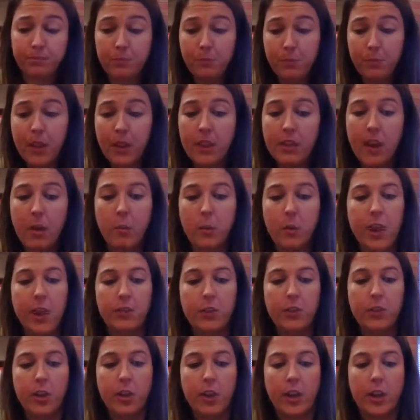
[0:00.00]
that we have to
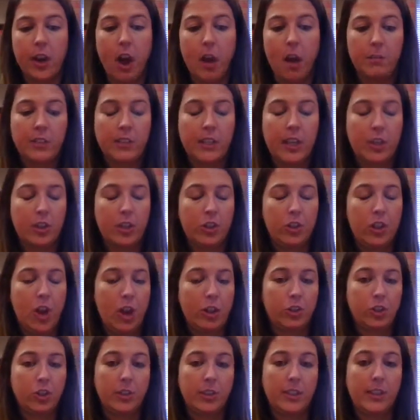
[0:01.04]
look at compensation not
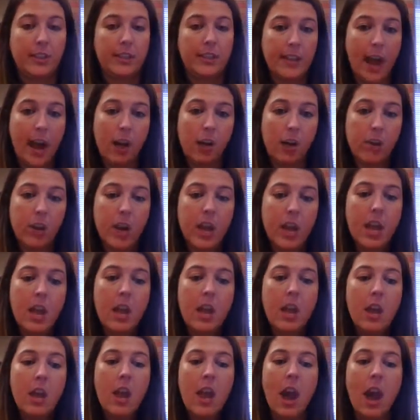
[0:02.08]
just as salary.
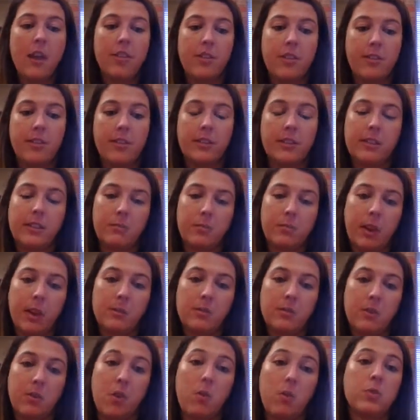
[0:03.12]
I think that sometimes
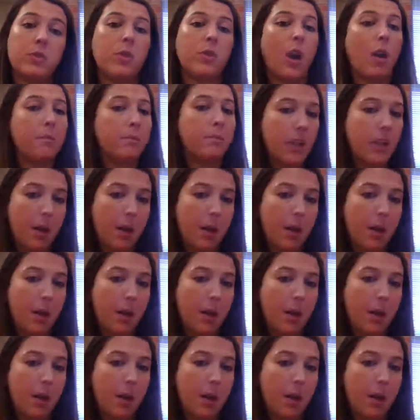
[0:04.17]
also comes up